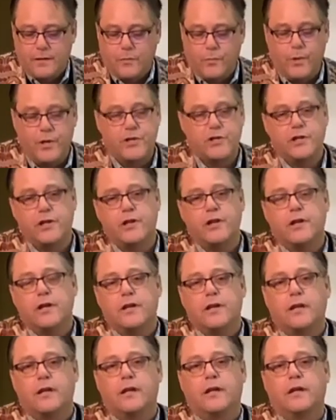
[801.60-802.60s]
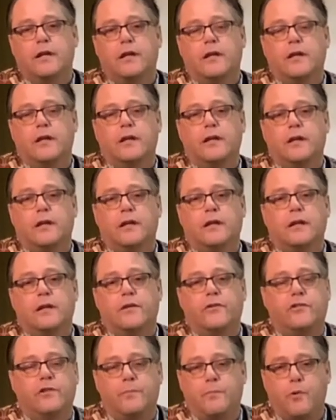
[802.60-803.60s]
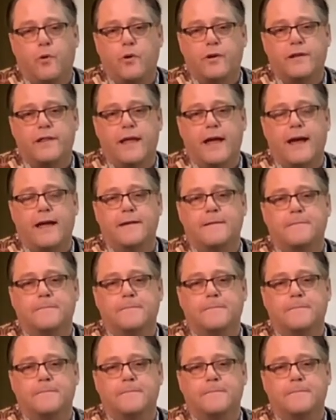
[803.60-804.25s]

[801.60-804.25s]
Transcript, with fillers: we should support that.